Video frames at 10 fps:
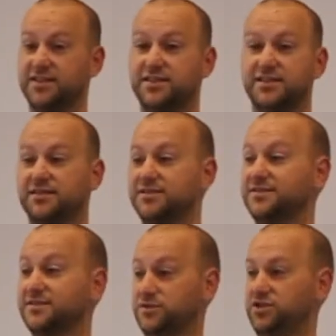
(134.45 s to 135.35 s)
Murder
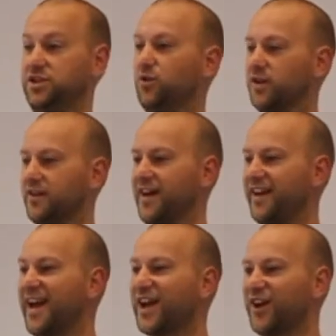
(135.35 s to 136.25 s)
yo, look at that,
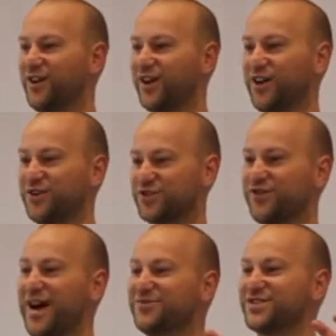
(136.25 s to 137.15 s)
an echo, like a
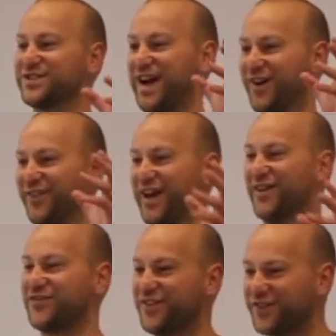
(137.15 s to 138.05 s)
surround sound there
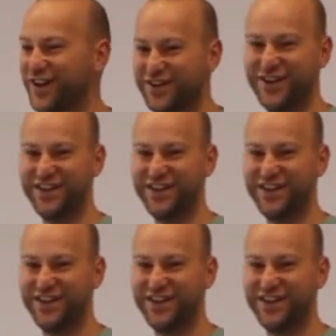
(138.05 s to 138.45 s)
from the front.